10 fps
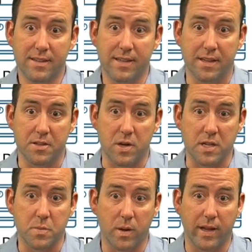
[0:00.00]
in the
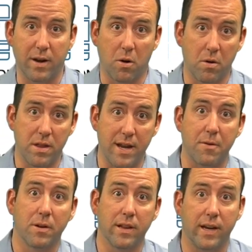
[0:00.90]
transport layer or the
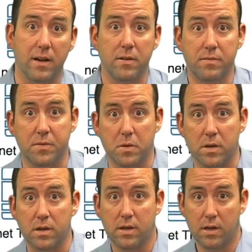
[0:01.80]
network layer
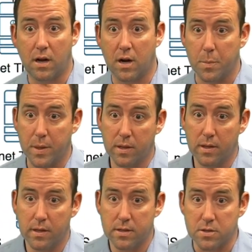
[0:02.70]
for ARP.
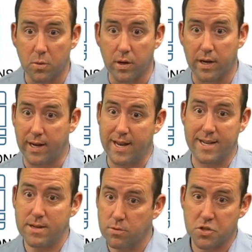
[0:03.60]
So we're going to get
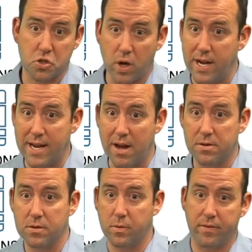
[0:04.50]
straight
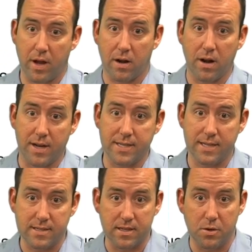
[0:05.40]
down. We've got our
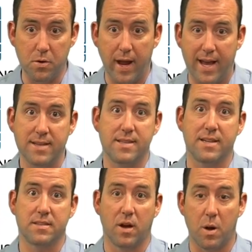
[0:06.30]
contents, the who has,
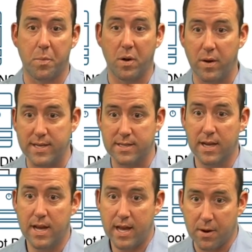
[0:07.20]
that's the ARP request,
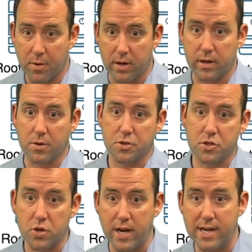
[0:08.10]
and we're going to go
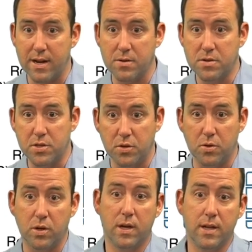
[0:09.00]
straight down
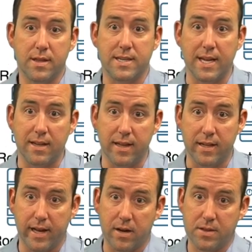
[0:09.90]
to the data link
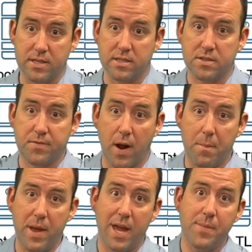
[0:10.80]
layer. This is
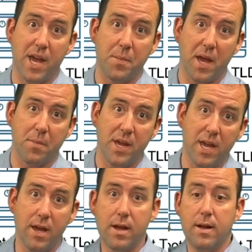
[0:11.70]
from
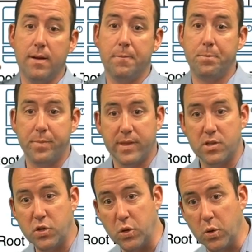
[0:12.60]
ABABAB
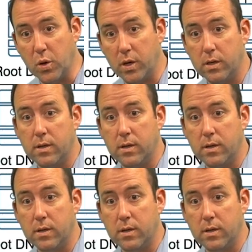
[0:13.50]
to